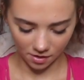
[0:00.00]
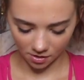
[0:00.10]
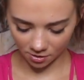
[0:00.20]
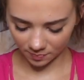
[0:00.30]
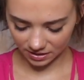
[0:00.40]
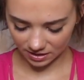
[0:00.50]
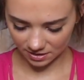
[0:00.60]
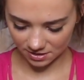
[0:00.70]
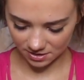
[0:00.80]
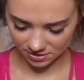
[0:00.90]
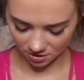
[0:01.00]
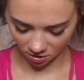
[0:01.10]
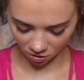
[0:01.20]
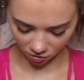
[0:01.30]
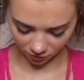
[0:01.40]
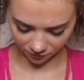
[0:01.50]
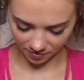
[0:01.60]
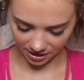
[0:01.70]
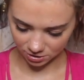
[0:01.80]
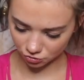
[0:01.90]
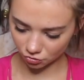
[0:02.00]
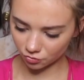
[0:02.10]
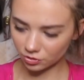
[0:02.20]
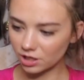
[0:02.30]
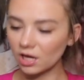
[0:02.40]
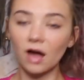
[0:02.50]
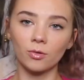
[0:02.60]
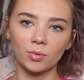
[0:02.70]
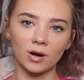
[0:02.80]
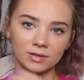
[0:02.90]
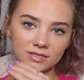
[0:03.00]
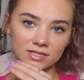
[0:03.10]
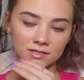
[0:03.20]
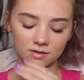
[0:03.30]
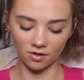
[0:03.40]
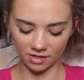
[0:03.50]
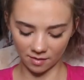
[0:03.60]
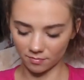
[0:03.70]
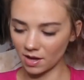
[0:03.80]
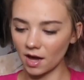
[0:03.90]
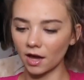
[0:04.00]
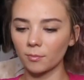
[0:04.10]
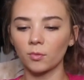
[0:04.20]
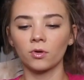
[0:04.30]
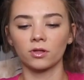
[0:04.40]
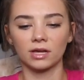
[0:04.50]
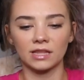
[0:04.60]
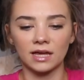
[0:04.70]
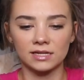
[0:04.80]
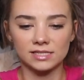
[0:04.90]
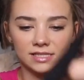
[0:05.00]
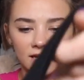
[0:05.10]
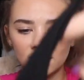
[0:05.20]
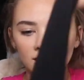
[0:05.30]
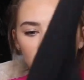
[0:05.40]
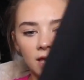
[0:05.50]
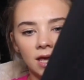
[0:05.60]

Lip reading: Oh, here's all of my jewelry. I will probably send all that back, but we'll look at that in a second.